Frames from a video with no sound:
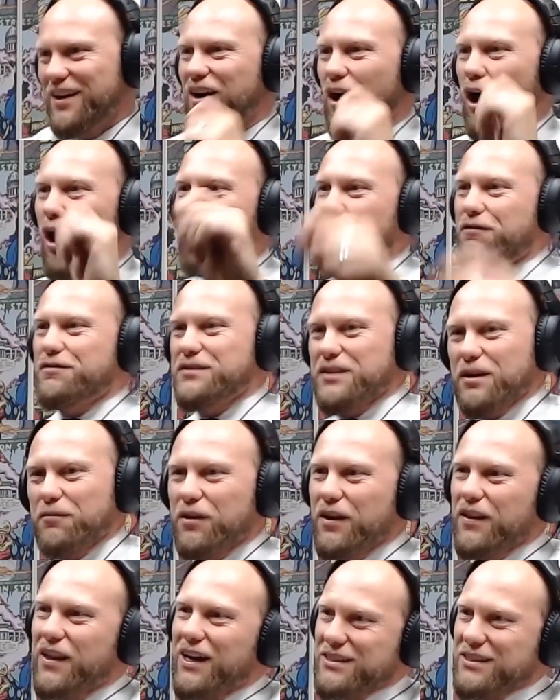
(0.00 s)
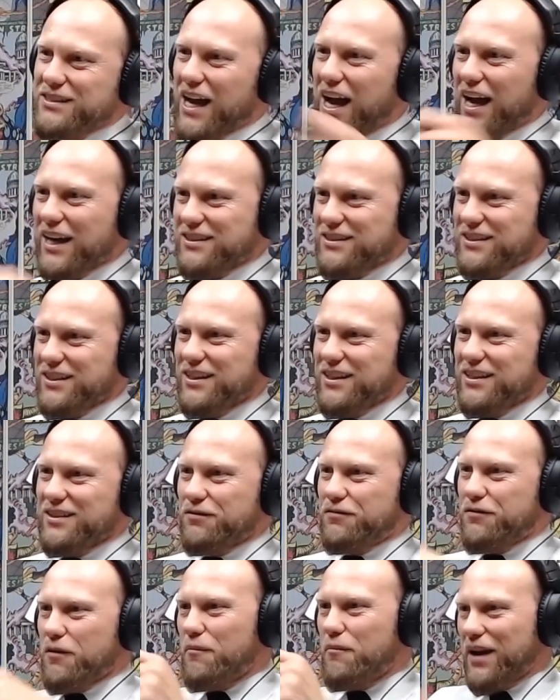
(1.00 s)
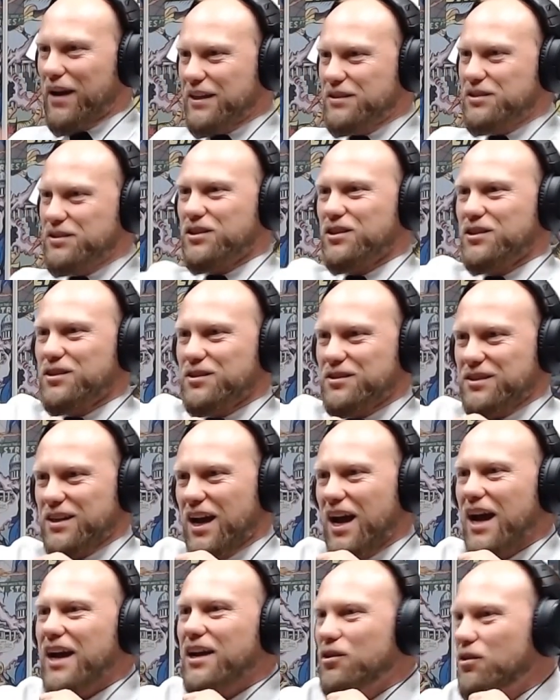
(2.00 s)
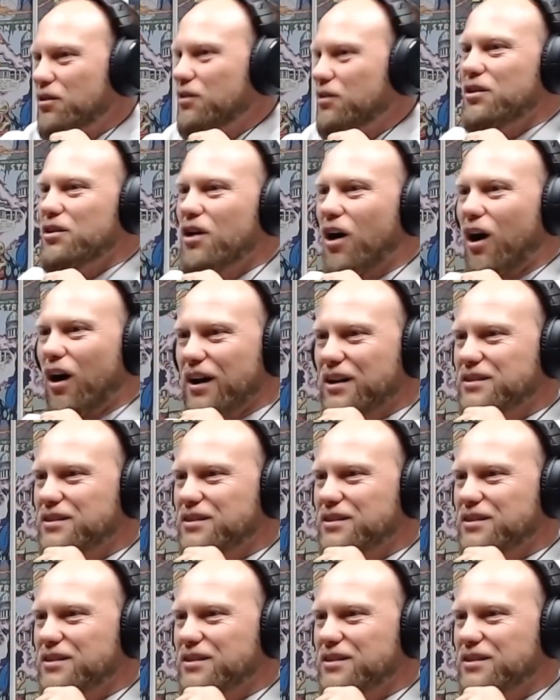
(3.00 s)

off someone that's hacked it for me to use to hack or not?